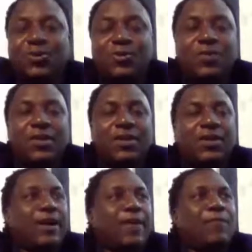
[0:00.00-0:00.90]
So
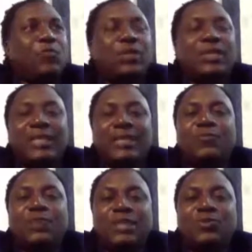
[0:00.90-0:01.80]
uh, we
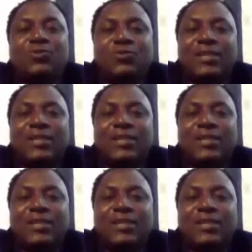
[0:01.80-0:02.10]
need we need